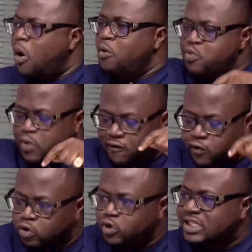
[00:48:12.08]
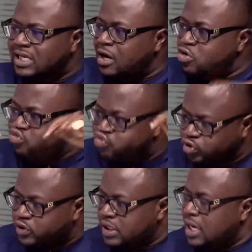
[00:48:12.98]
revolutionary
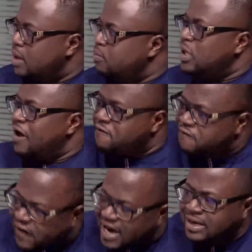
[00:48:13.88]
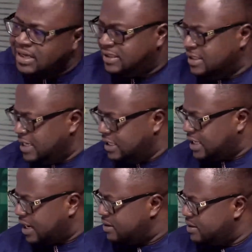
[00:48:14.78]
roots? Who are violent in
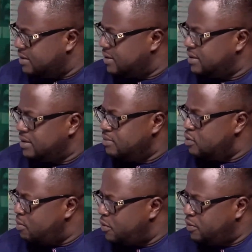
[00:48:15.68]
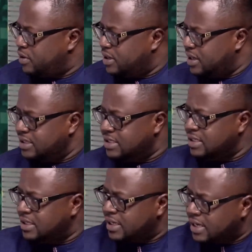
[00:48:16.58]
nature? Mo amu candidate
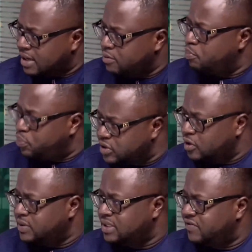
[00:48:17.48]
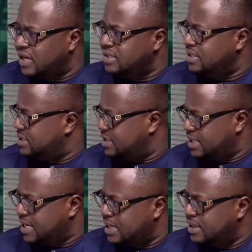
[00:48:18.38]
in a kind, mo presumptive candidate in a
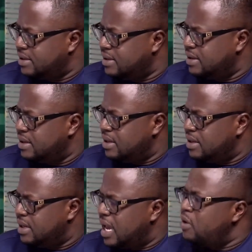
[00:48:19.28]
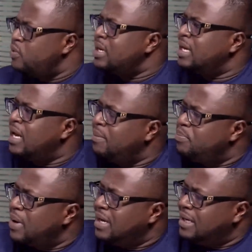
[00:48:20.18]
kind. And no na na
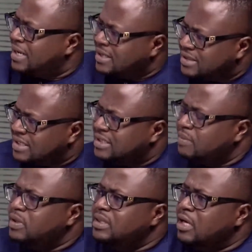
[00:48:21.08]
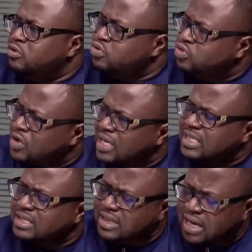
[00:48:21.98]
Brian Kasse, some of their true
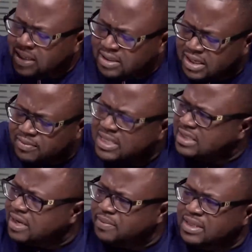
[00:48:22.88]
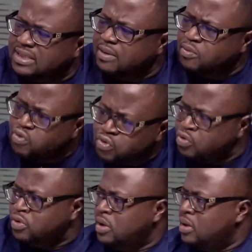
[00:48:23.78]
trusses and some ni sabin se
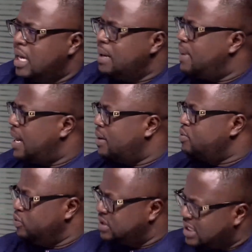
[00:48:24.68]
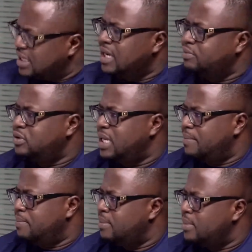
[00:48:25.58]
munu eba. We will stand up to them.